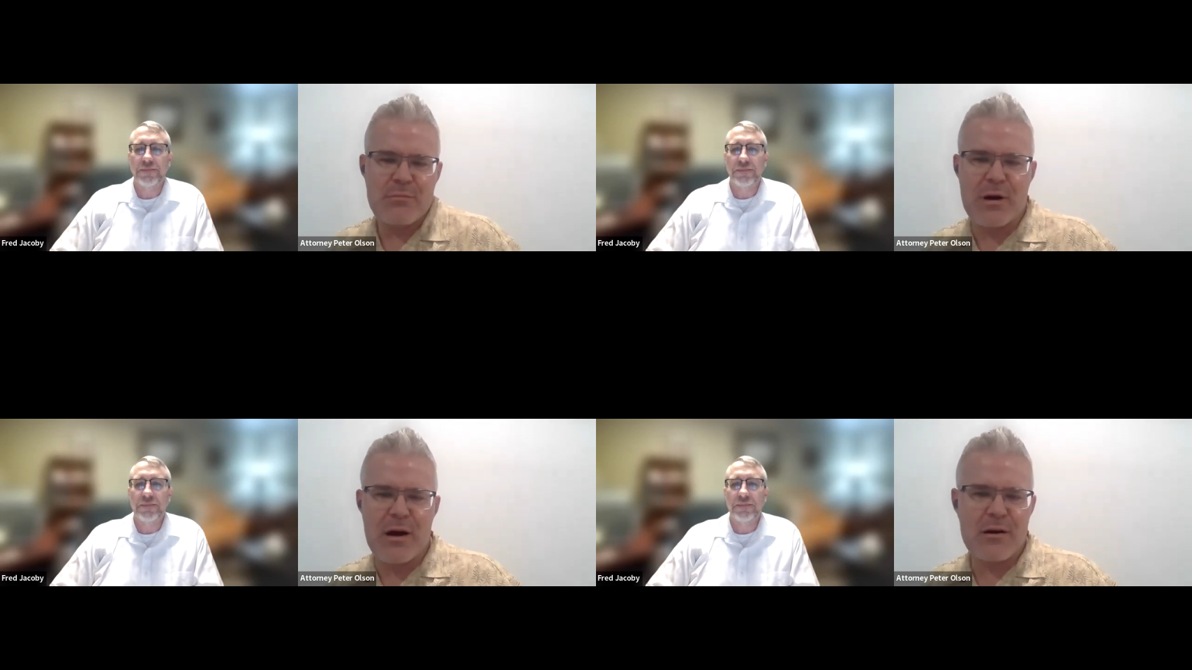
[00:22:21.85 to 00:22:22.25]

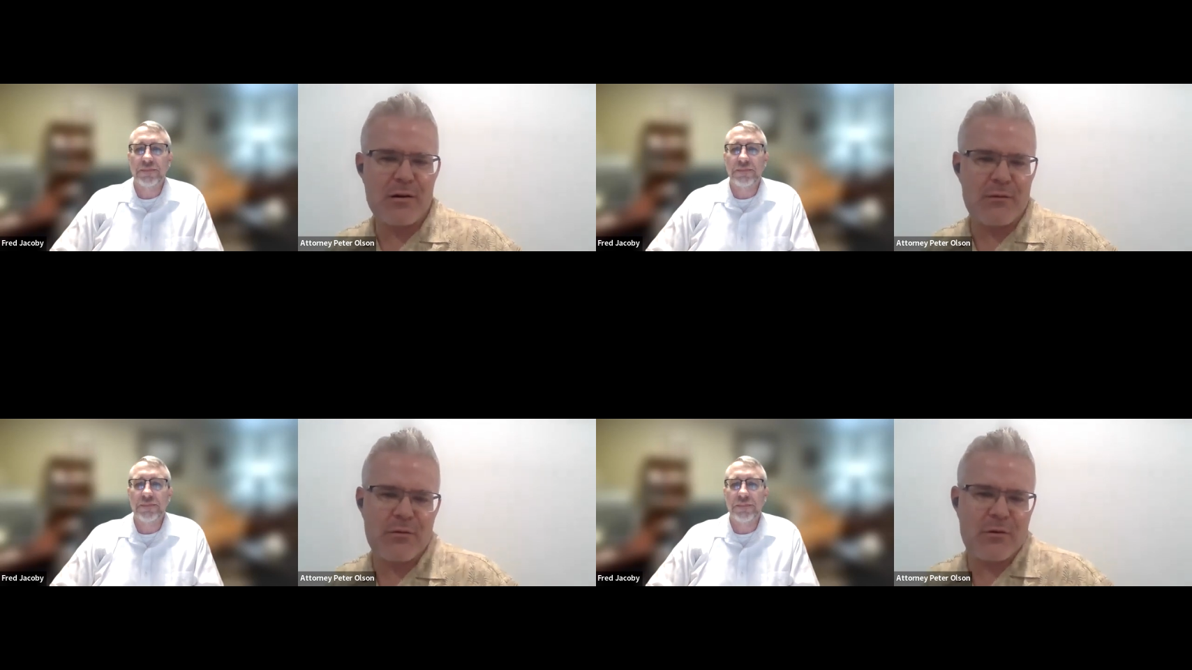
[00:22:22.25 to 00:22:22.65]
Speaker 1: be on
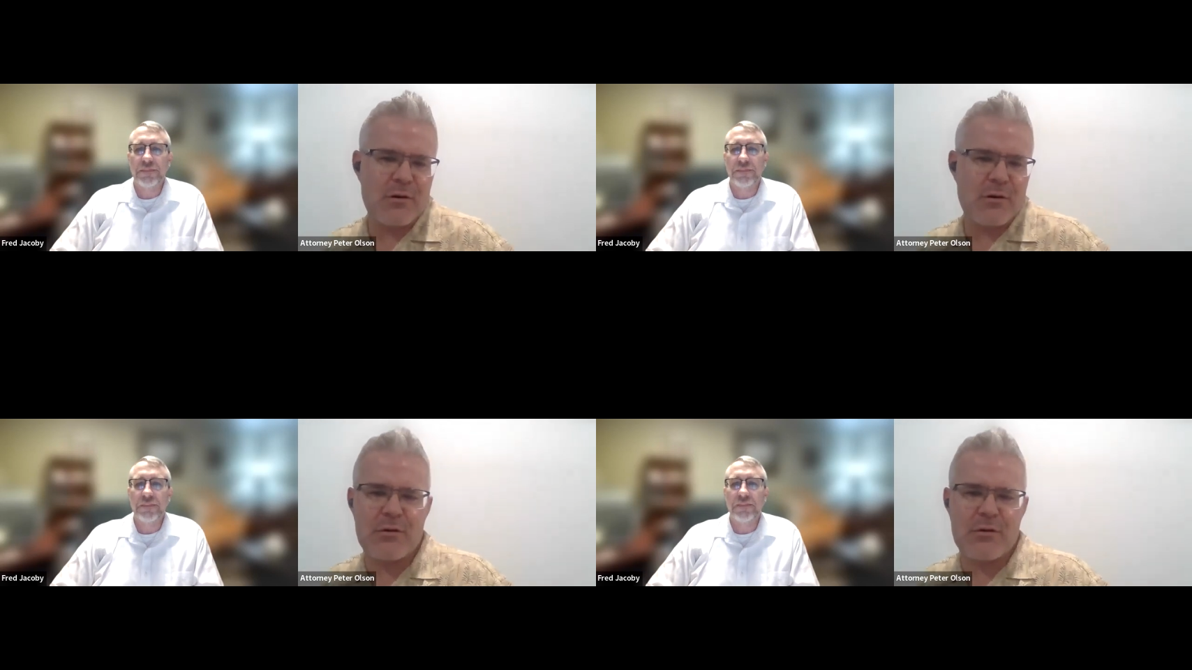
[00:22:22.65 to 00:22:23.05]
here for
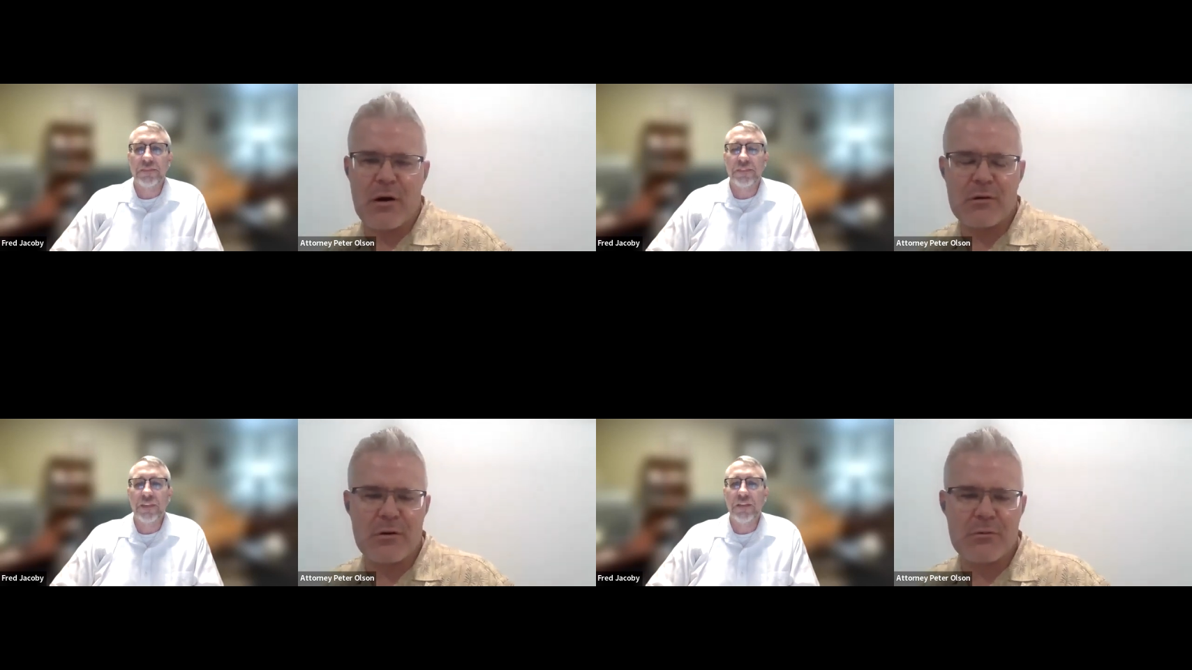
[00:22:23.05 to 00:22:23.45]
another
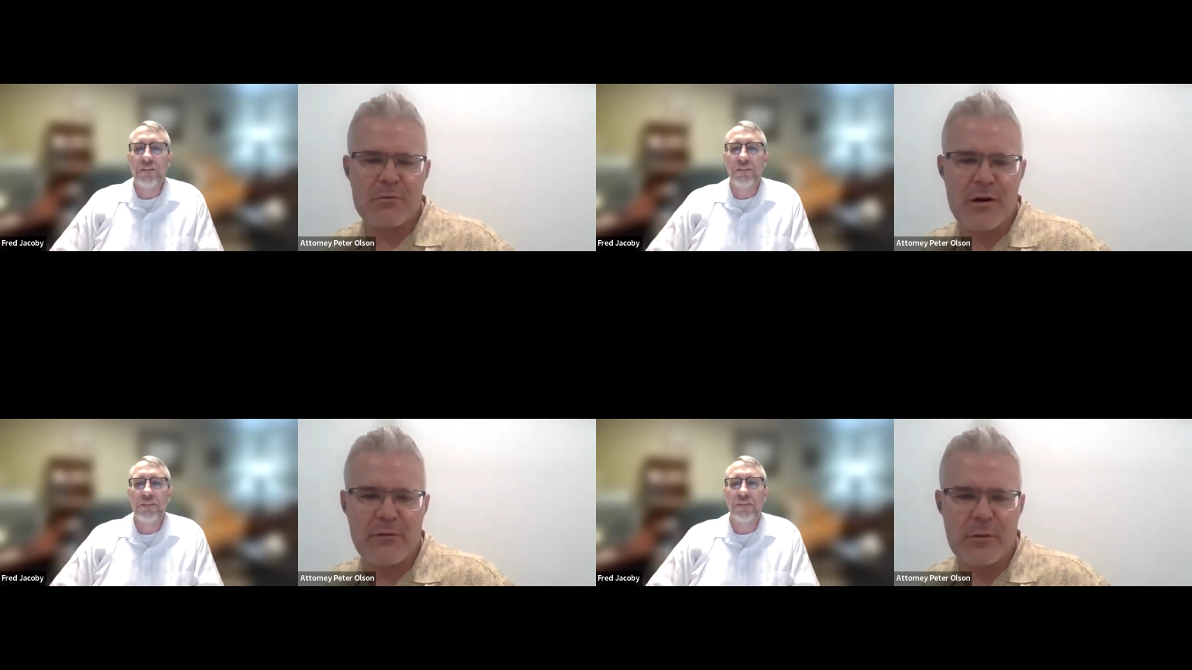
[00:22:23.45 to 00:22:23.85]
i don't know
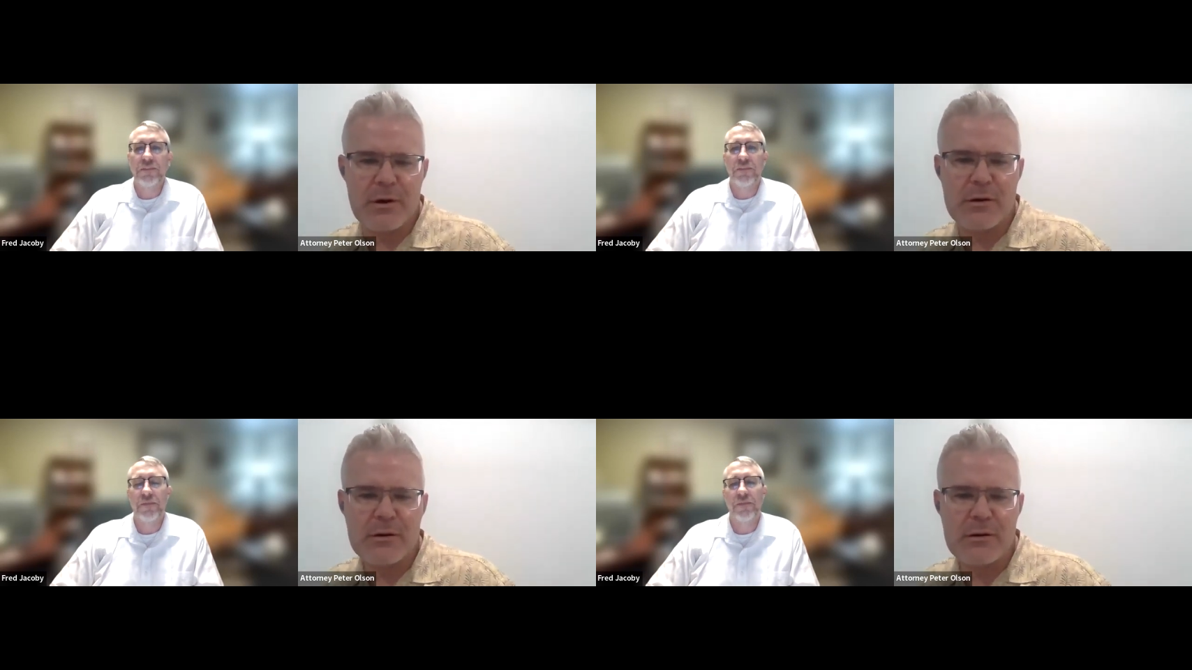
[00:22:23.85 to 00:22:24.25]
seven
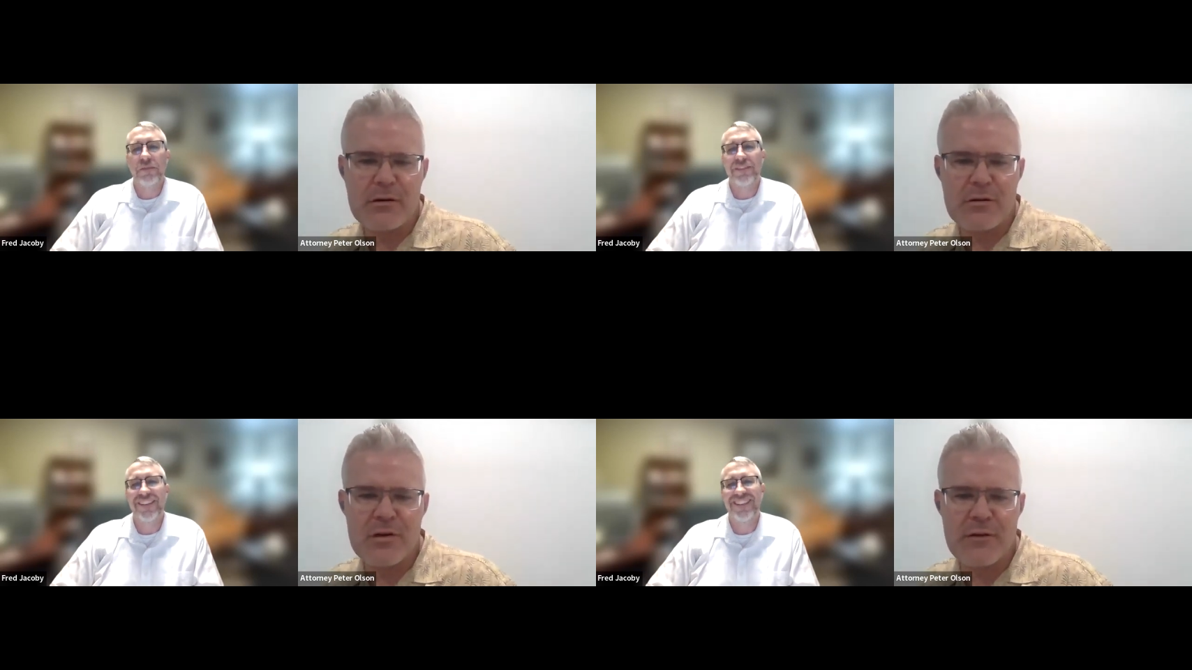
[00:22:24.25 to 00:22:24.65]

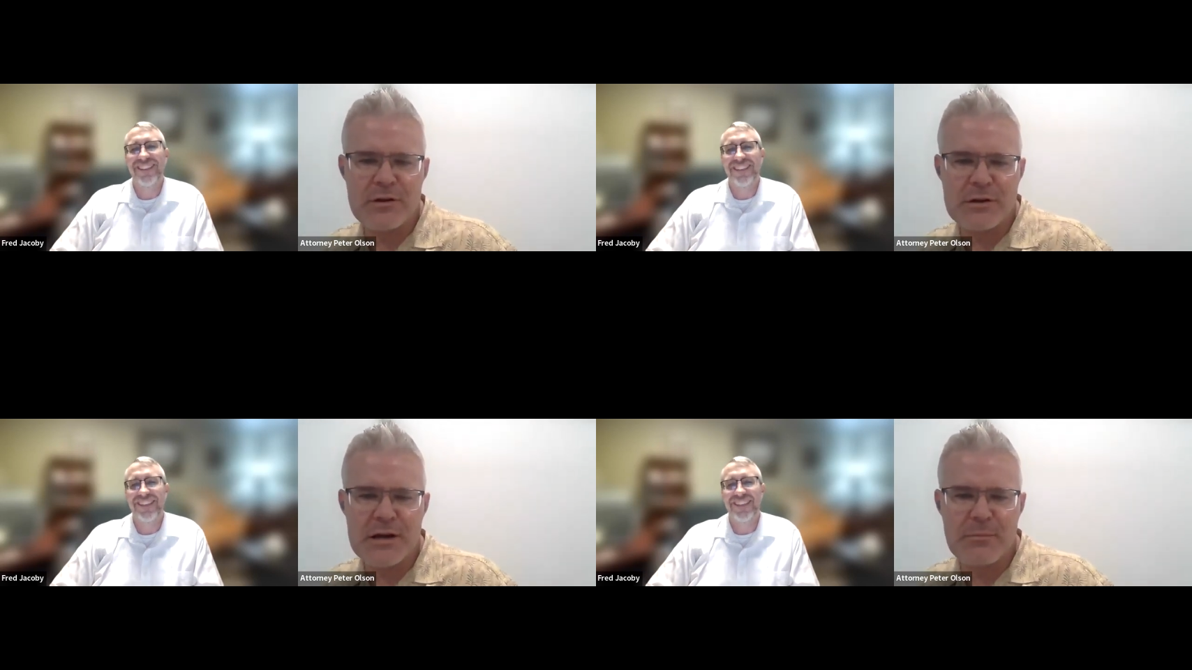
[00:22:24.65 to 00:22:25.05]

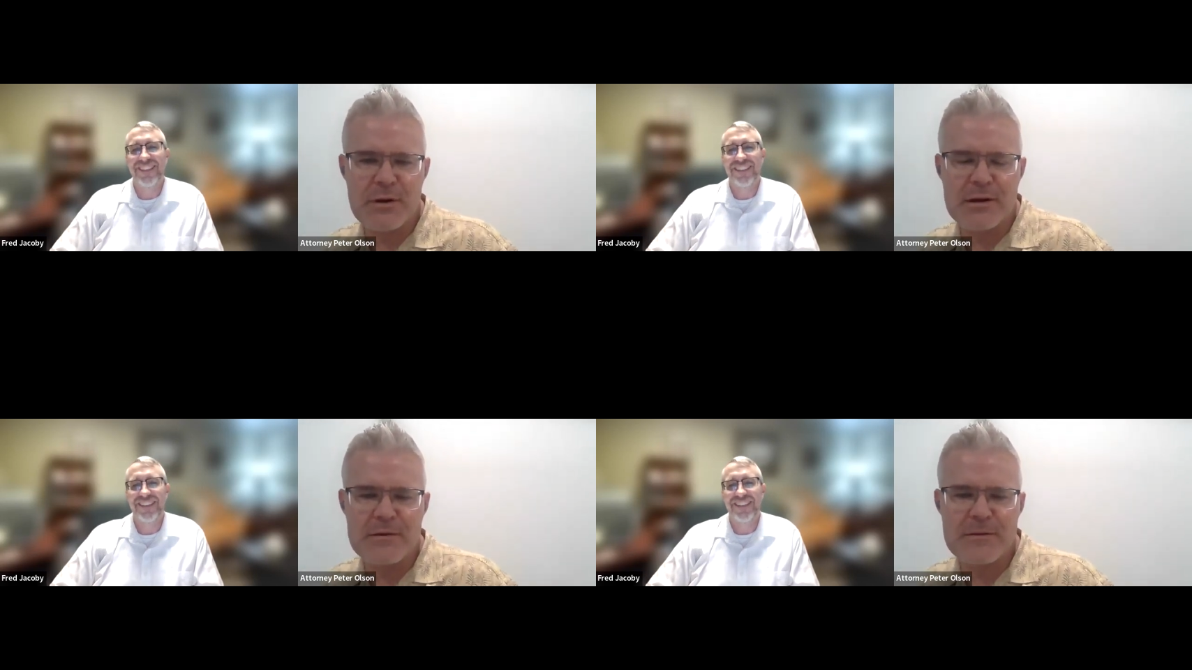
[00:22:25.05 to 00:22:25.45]
seven to ten
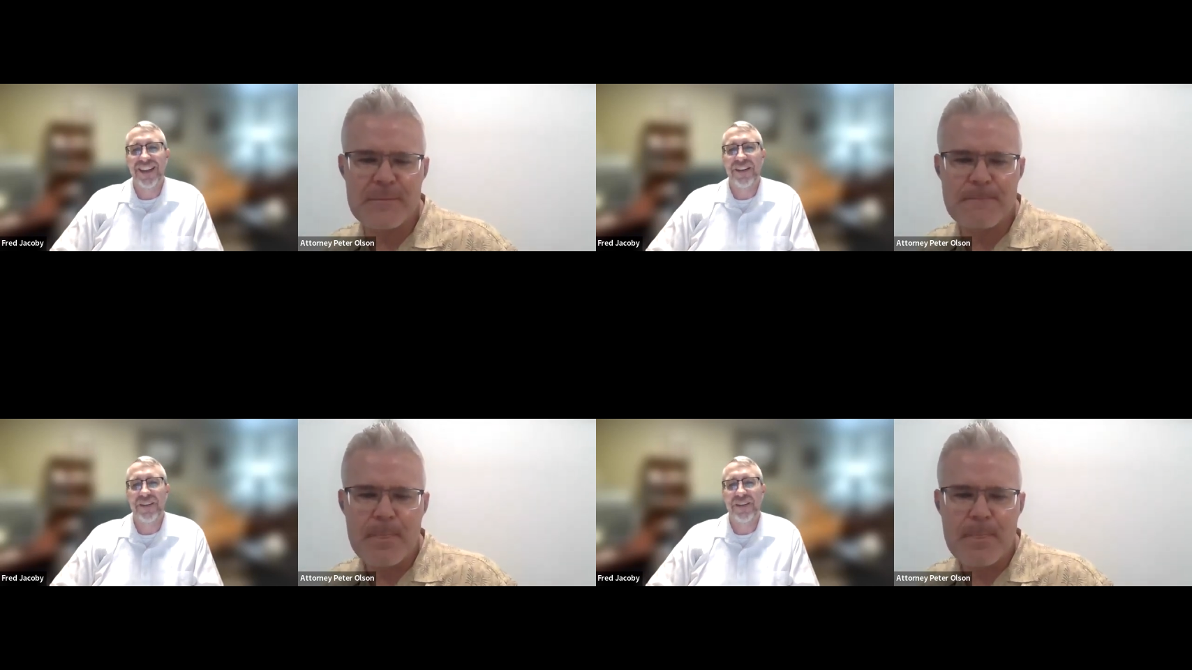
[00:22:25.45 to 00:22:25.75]
minutes